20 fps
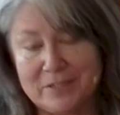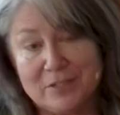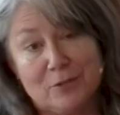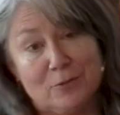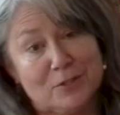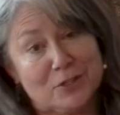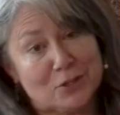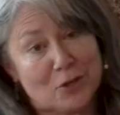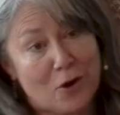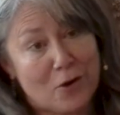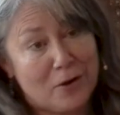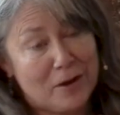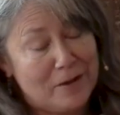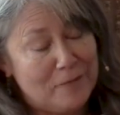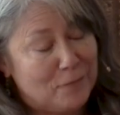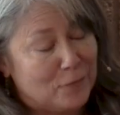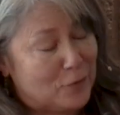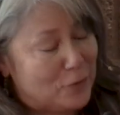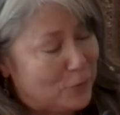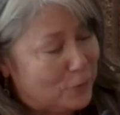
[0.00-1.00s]
So sorry
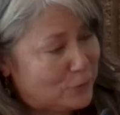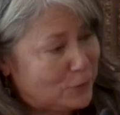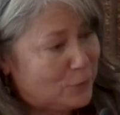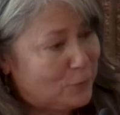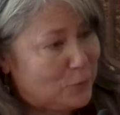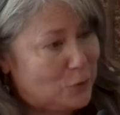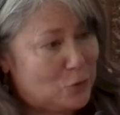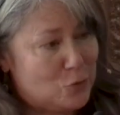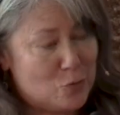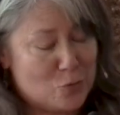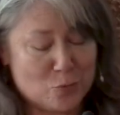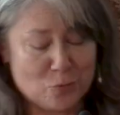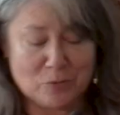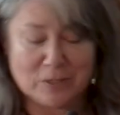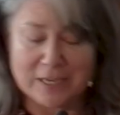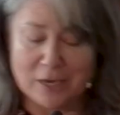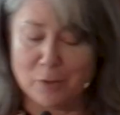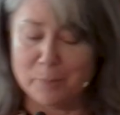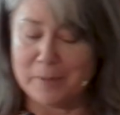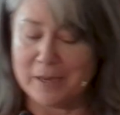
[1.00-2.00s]
for those of you who
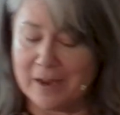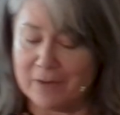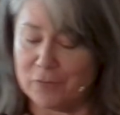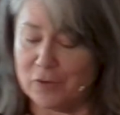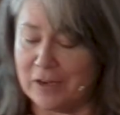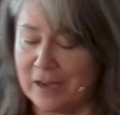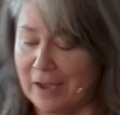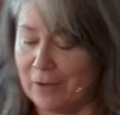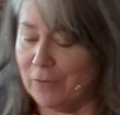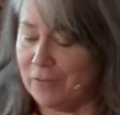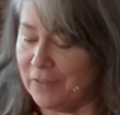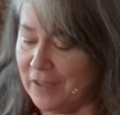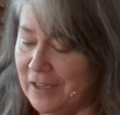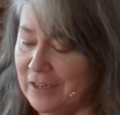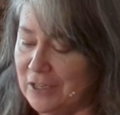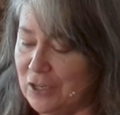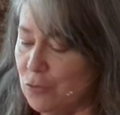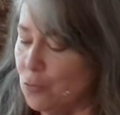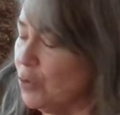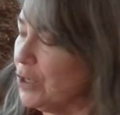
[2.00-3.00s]
tell me every now and
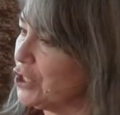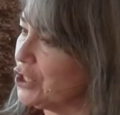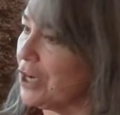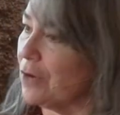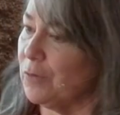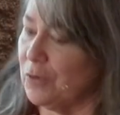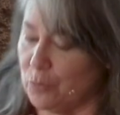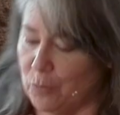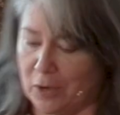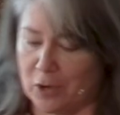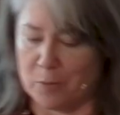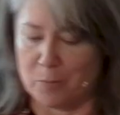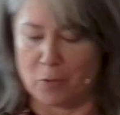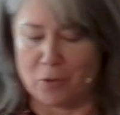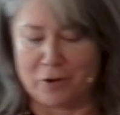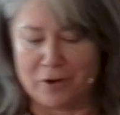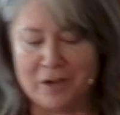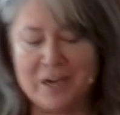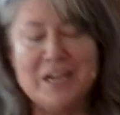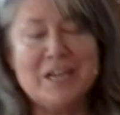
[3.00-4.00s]
then you wish I would wear
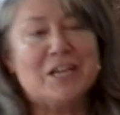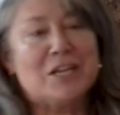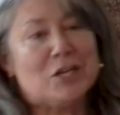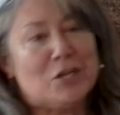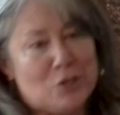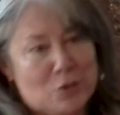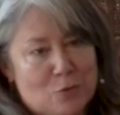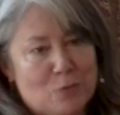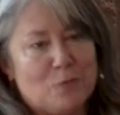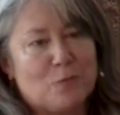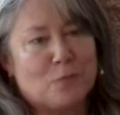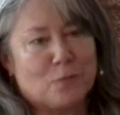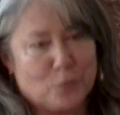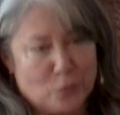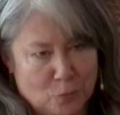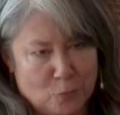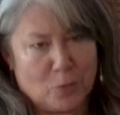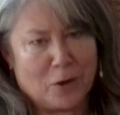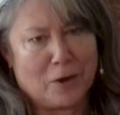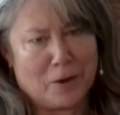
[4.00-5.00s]
more cute
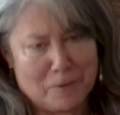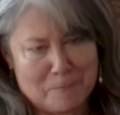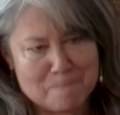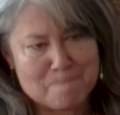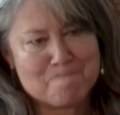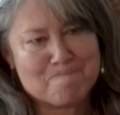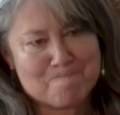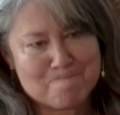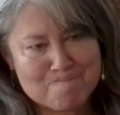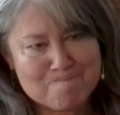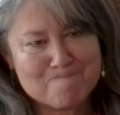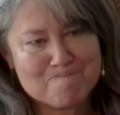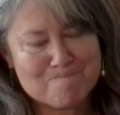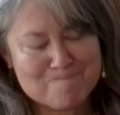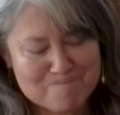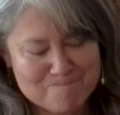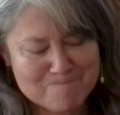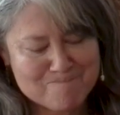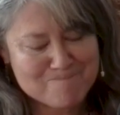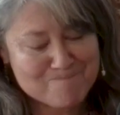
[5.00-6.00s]
footwear.
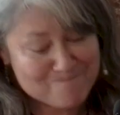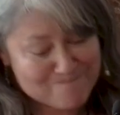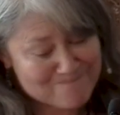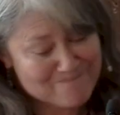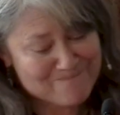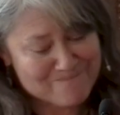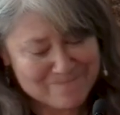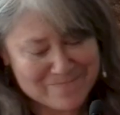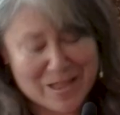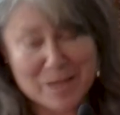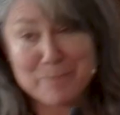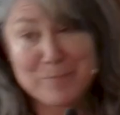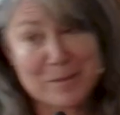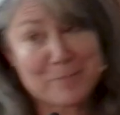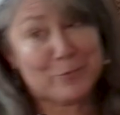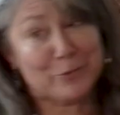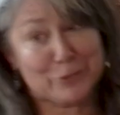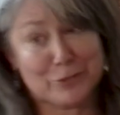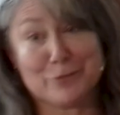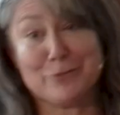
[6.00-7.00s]
And
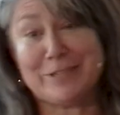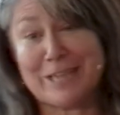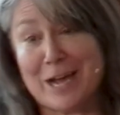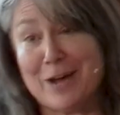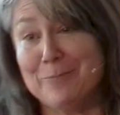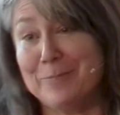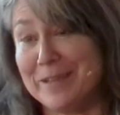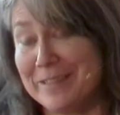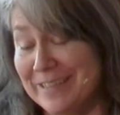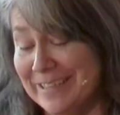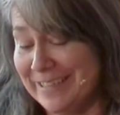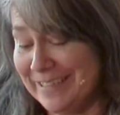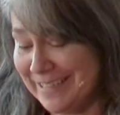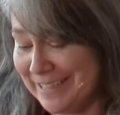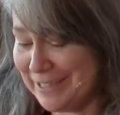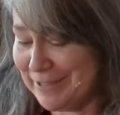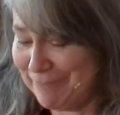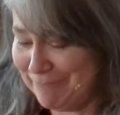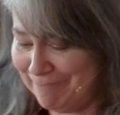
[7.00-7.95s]
people do tell me this.